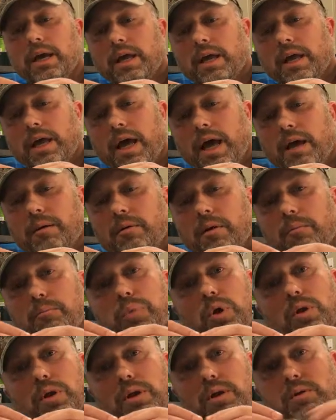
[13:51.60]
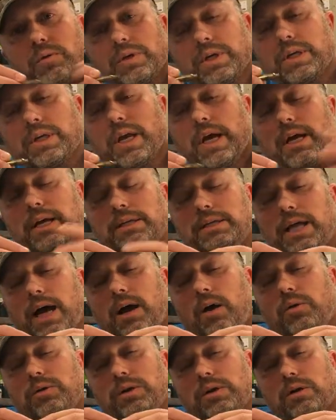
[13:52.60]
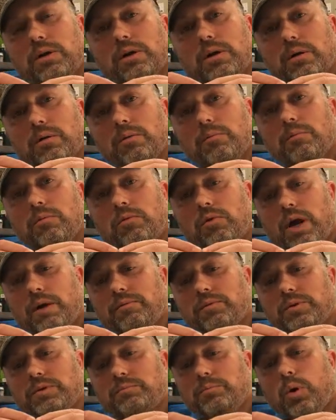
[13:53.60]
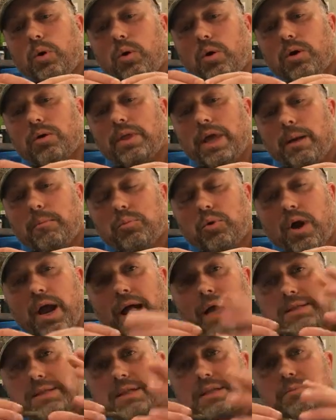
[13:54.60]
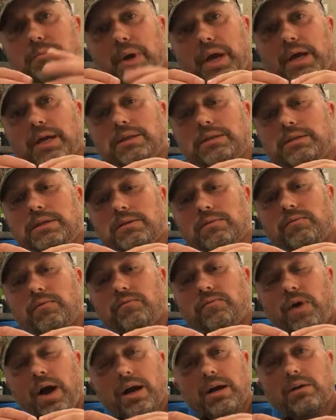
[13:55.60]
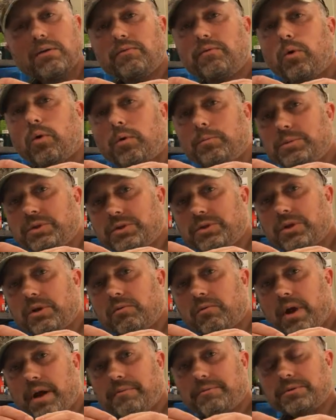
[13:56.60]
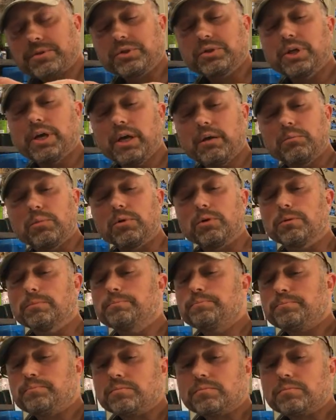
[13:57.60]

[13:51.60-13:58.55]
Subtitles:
that bullet goes down your rifle's bore, that brass expands and fire forms to your rifle's chamber.